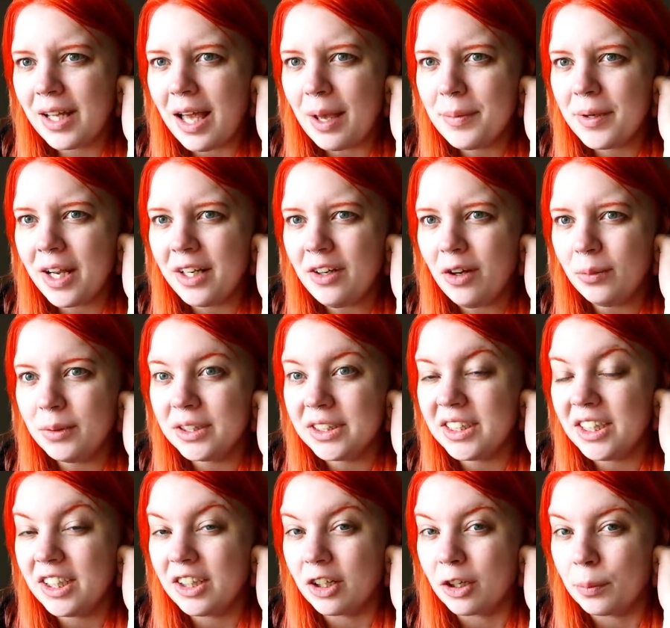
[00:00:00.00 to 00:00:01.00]
I mean, I know I'm just
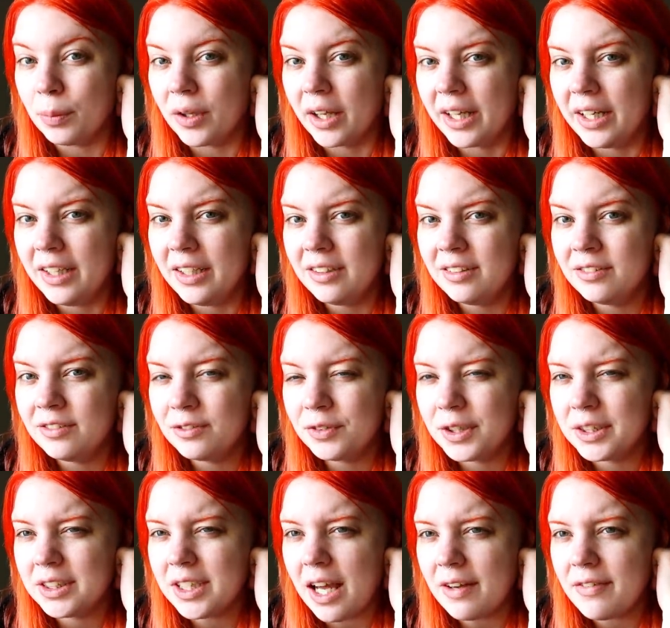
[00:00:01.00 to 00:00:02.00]
sitting here complaining for
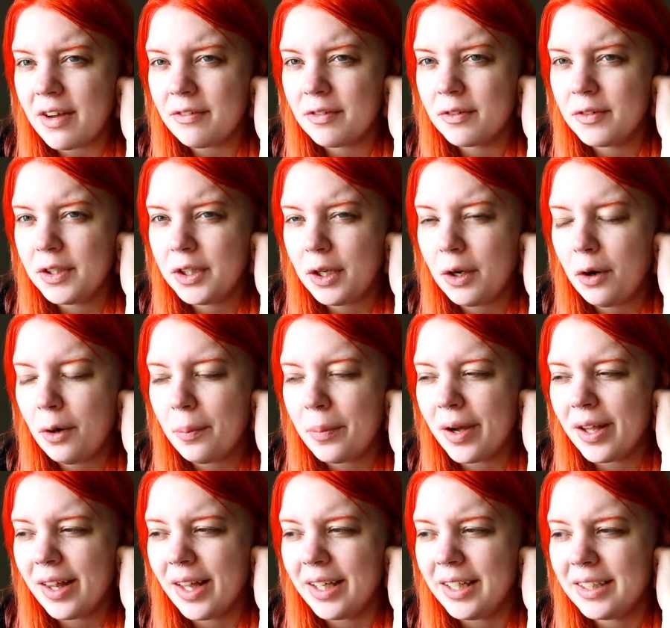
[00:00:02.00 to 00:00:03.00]
this last half of the video,
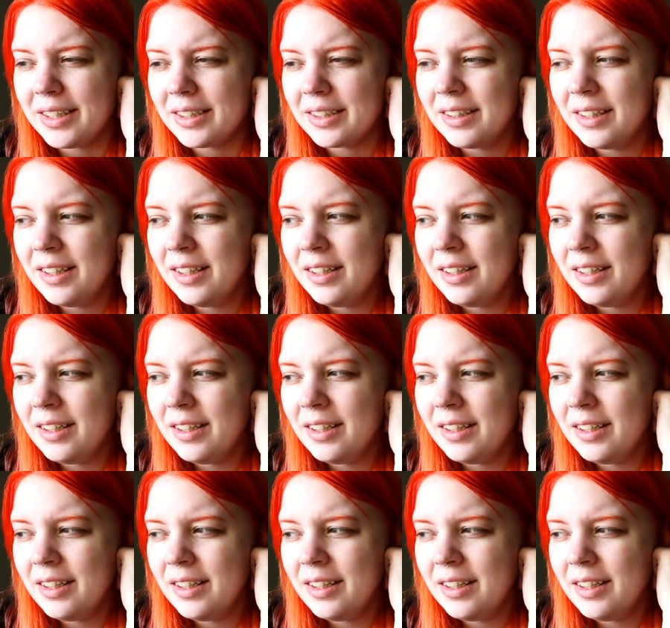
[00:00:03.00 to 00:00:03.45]
but, like,